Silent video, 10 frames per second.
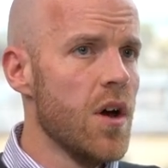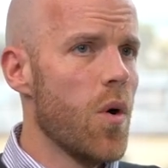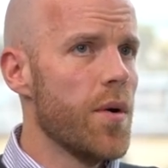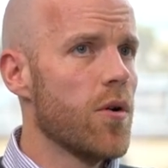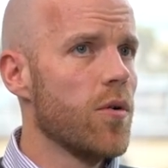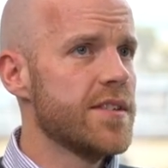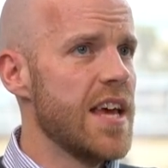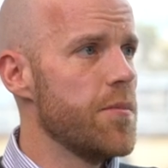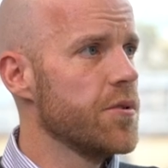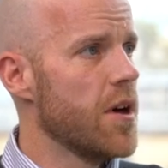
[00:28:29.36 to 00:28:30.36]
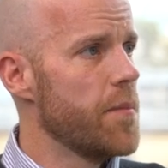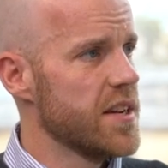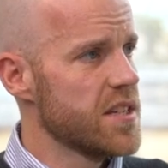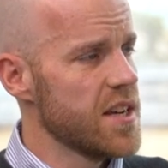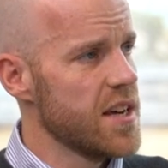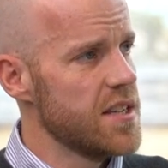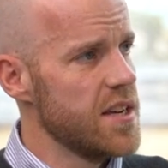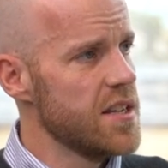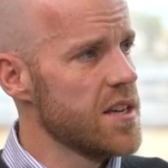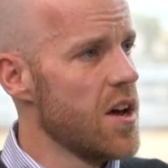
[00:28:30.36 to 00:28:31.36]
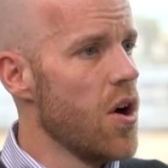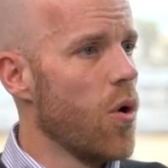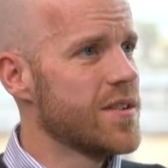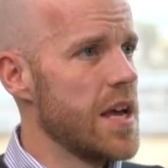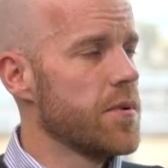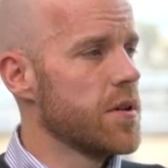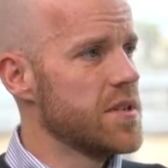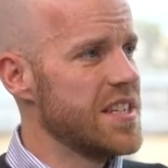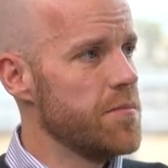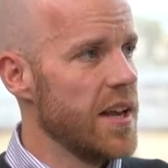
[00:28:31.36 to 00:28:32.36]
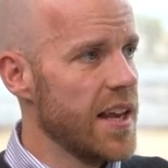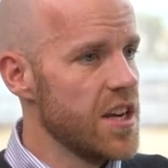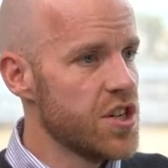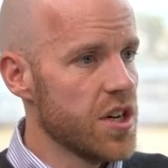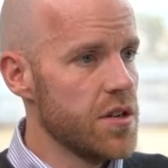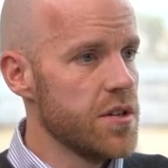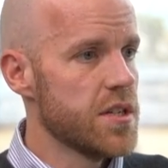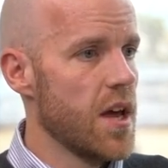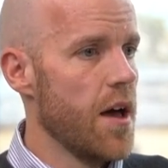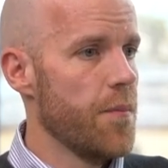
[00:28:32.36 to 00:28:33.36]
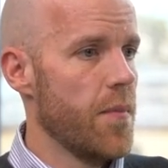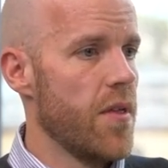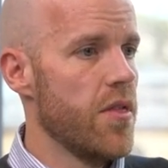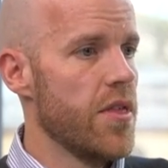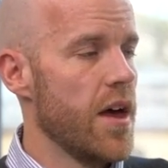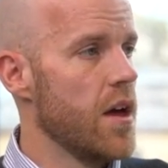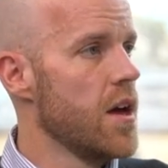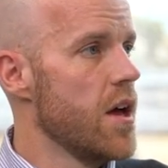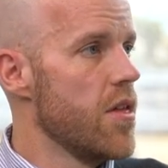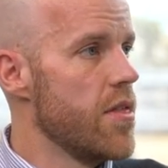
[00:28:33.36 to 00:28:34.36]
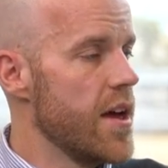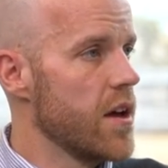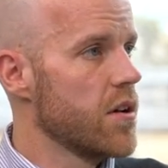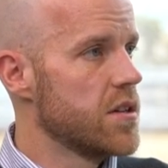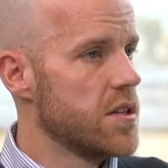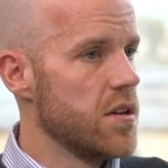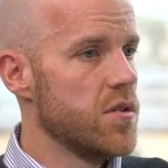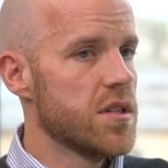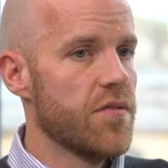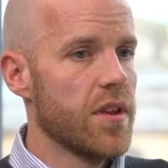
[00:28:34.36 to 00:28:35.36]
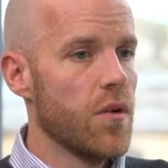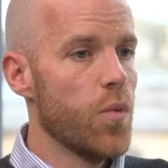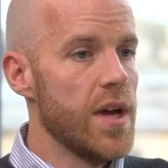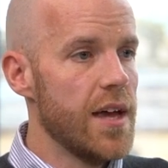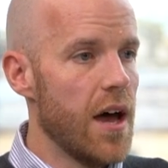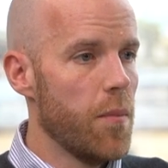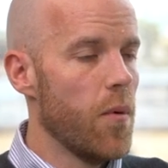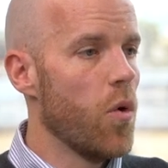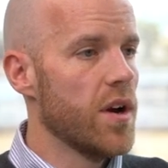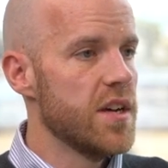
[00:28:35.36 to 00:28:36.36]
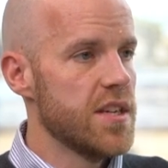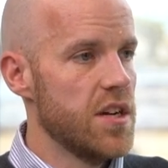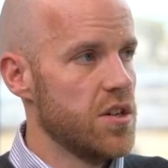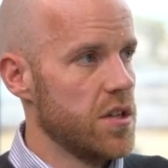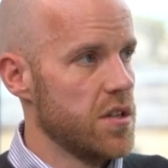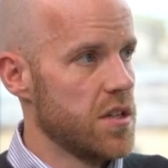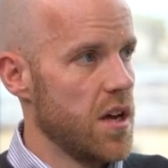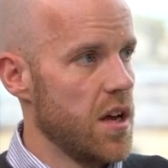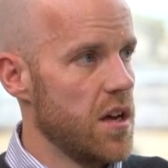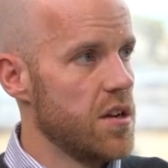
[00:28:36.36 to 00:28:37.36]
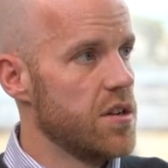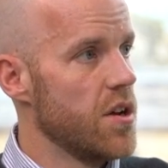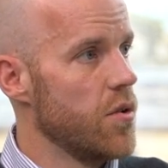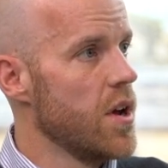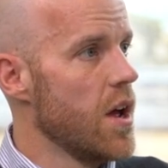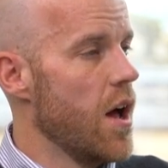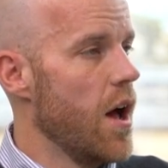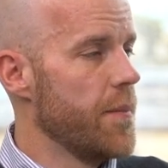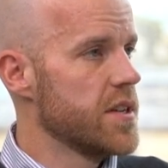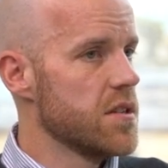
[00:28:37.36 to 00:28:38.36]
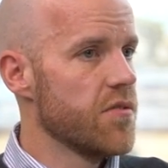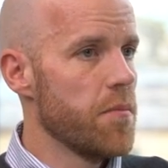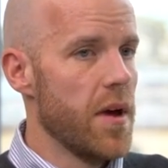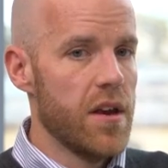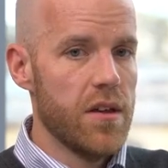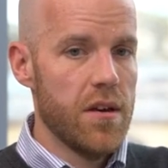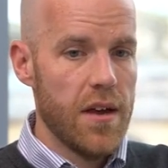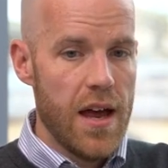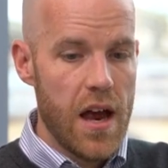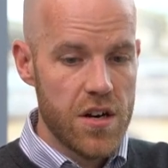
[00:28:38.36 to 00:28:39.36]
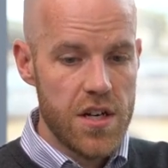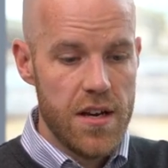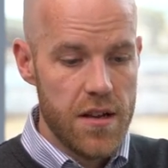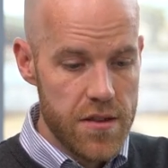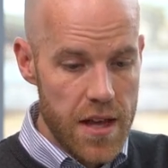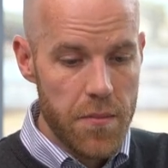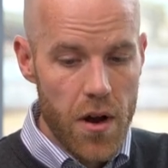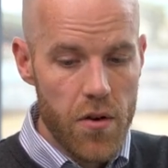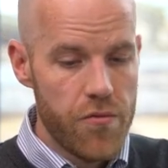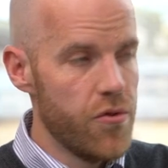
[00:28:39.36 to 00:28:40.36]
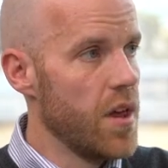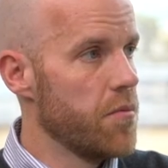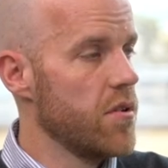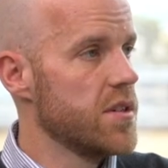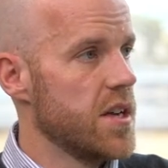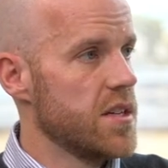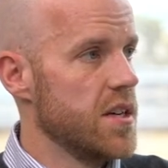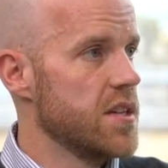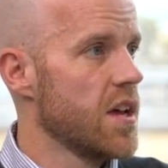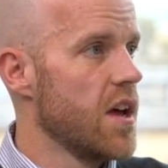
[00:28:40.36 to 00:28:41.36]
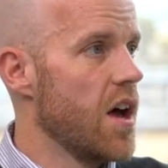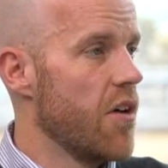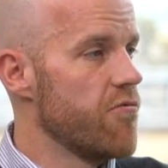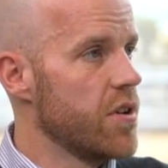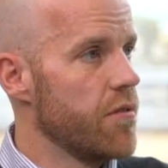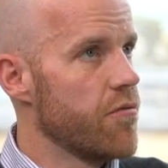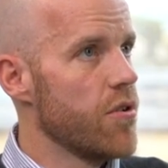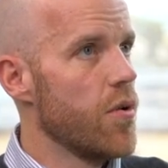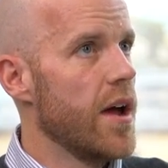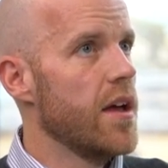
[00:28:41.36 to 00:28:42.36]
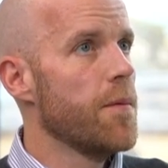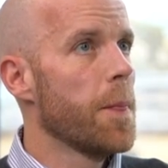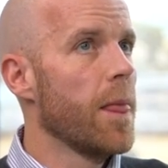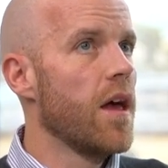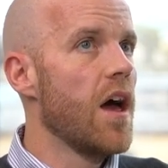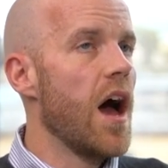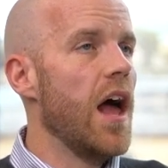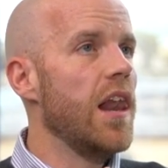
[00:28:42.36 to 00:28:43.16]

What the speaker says: what we call tabletop exercises or tabletop simulations they are good to do, something that we help organizations do because there's nothing better than actually them going through their processes of running through a